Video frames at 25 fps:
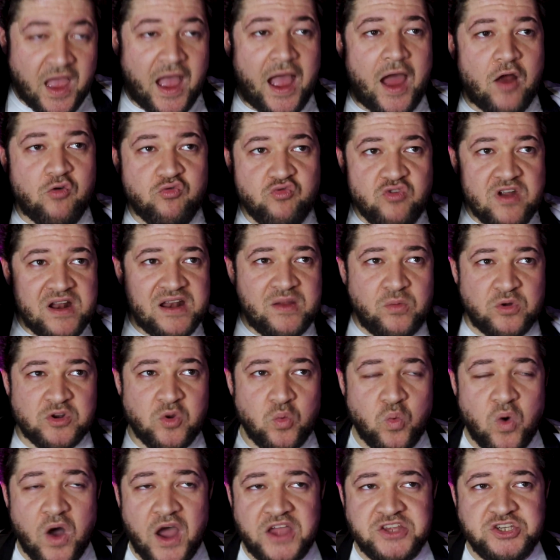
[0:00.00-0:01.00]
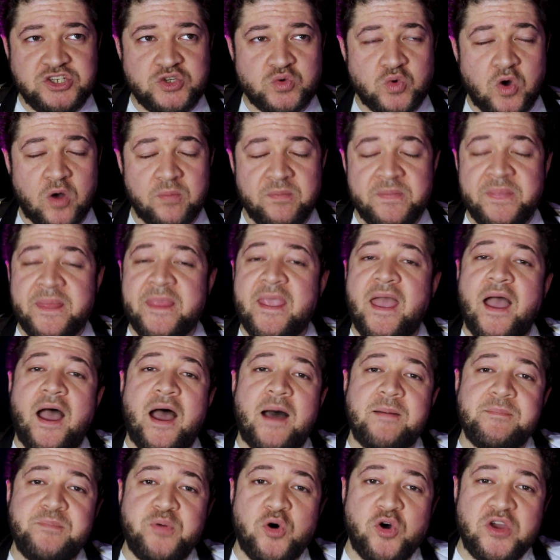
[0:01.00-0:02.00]
I really want to wind you up.
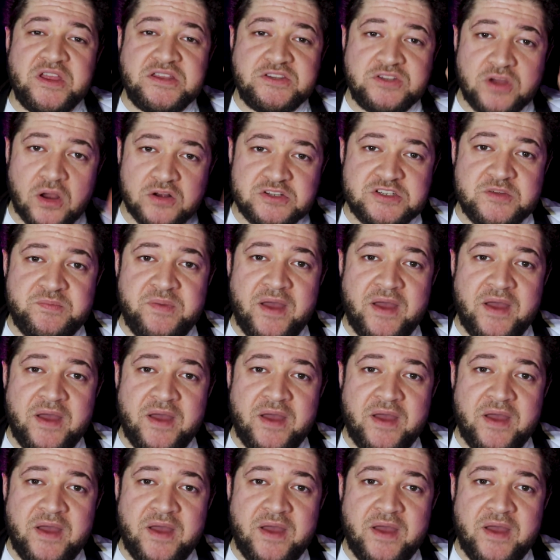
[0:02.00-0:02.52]
I'm putting Dr.